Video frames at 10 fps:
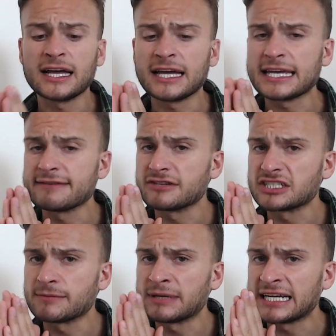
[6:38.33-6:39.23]
I've got
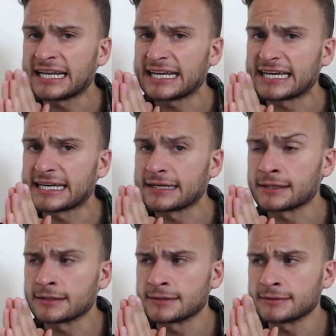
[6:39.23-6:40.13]
a
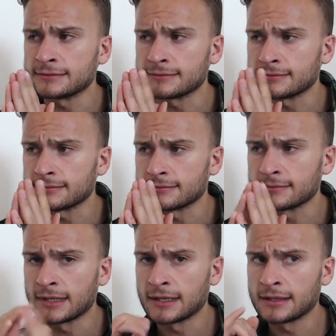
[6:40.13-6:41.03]
plan.
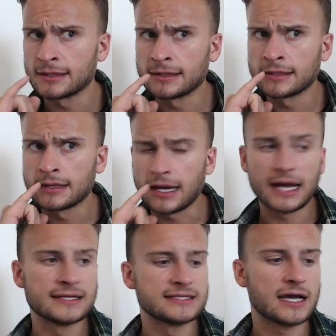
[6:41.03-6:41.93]

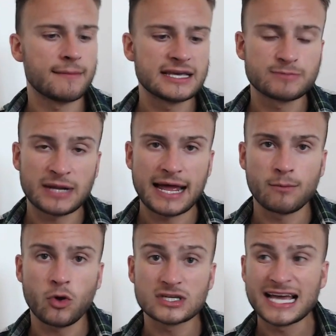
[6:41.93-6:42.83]
And his plan
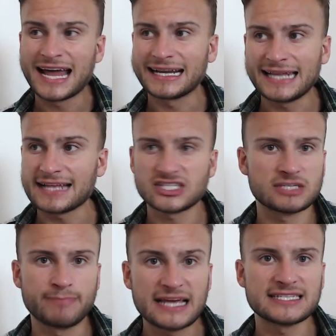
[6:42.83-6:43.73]
was, let's
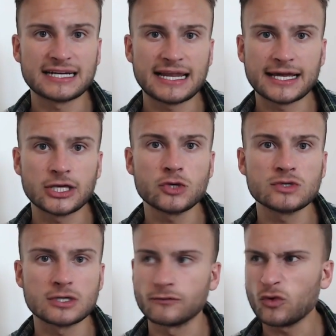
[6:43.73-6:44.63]
basically
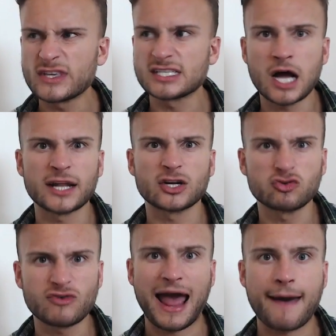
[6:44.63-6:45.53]
accuse her of all this kind of
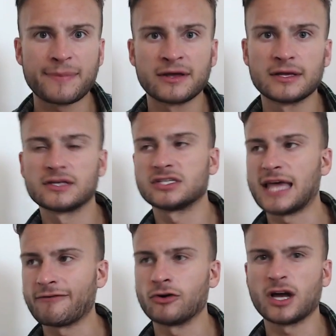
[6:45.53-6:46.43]
crap so that
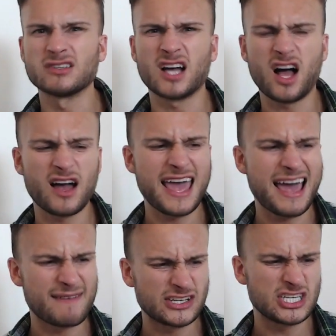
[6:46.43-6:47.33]
everyone goes, oh yeah,
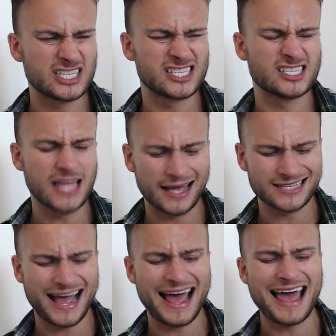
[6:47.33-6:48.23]
man, she stinks.
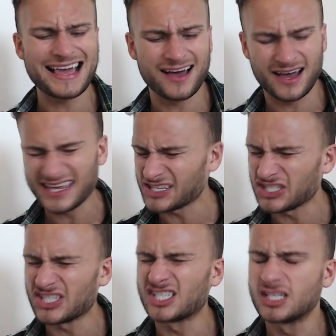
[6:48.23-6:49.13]
I hate her. Yeah, she
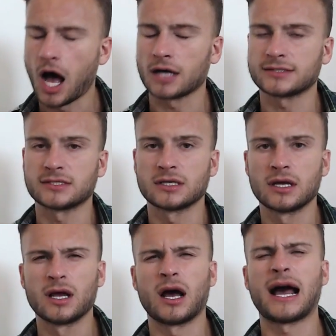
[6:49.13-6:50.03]
sucks.
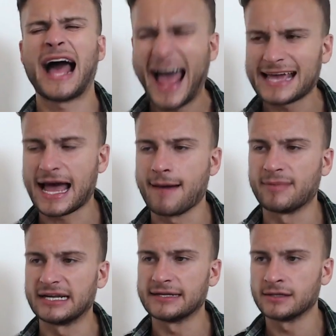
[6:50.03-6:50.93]
I hate Anne
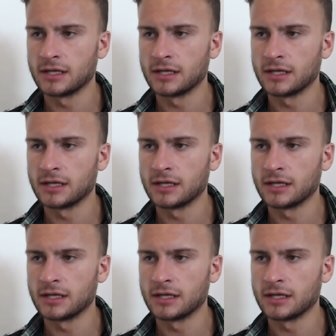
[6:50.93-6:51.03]
Boleyn.